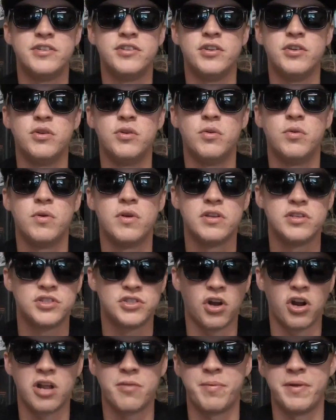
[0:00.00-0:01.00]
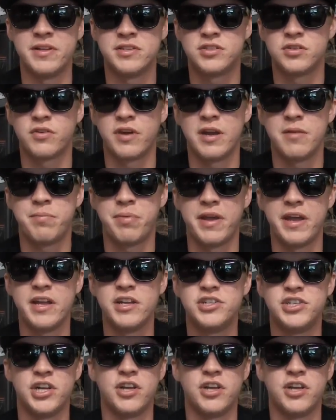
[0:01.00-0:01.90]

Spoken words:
to start up an Instagram page.